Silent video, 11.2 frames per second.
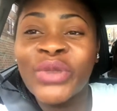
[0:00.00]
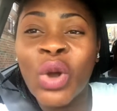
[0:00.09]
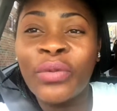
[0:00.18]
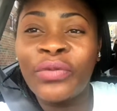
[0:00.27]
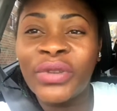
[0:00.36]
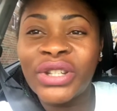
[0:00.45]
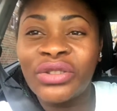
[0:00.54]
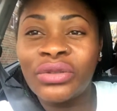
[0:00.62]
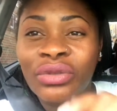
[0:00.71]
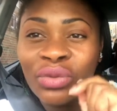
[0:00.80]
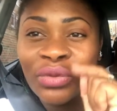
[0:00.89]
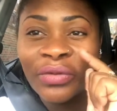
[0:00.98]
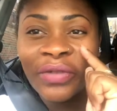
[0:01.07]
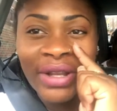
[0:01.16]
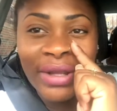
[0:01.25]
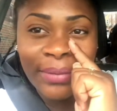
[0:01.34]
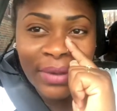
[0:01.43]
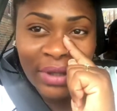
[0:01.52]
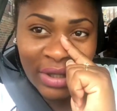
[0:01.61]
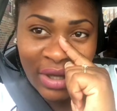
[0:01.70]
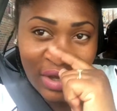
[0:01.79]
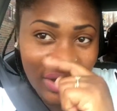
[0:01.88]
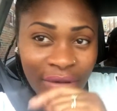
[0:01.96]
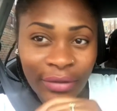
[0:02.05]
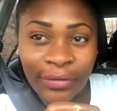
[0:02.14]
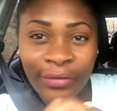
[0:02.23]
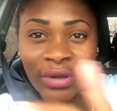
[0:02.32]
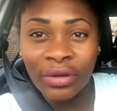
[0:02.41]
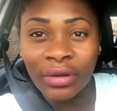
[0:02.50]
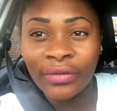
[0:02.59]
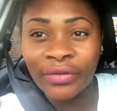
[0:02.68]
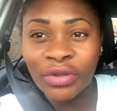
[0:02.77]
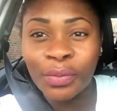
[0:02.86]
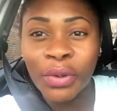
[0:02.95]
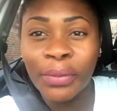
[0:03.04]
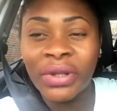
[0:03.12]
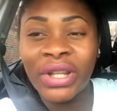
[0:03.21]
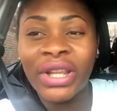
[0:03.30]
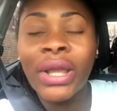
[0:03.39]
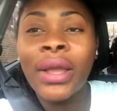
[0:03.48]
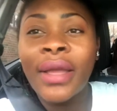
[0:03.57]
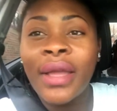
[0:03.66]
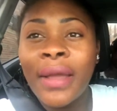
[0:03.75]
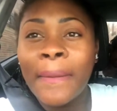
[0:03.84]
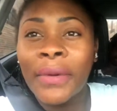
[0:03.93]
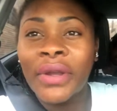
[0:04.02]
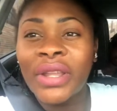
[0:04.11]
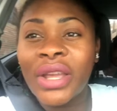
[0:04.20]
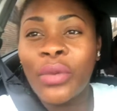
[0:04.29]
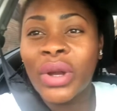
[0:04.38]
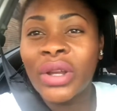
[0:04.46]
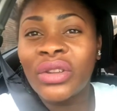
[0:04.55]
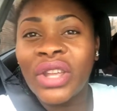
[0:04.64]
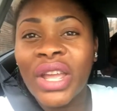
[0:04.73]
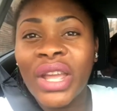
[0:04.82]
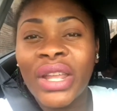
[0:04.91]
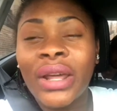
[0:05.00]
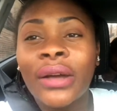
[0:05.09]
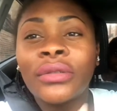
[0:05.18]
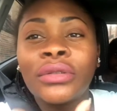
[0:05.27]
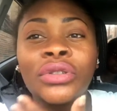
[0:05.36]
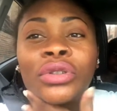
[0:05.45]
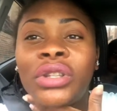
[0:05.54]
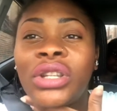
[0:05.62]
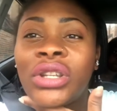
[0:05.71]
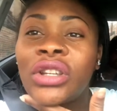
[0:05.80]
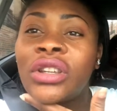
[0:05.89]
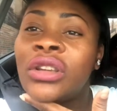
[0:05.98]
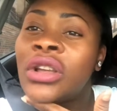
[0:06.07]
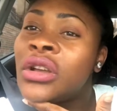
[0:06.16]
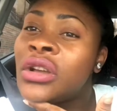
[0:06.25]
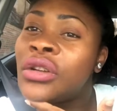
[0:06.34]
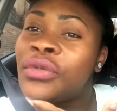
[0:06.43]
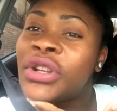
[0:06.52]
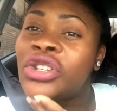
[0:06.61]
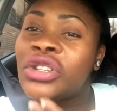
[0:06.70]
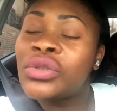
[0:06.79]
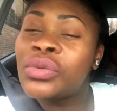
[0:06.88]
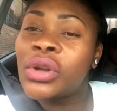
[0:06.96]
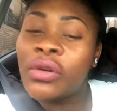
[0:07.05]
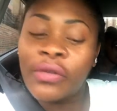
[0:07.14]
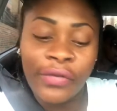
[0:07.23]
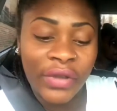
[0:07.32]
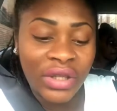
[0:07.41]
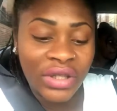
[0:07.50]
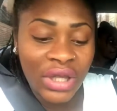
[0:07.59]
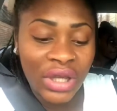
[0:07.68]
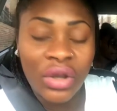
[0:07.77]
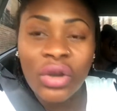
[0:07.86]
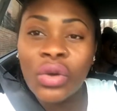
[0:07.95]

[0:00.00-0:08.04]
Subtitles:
hopefully soon we'll find a bigger car that will fit all of us properly. But yeah, we're gonna head out to the registry office and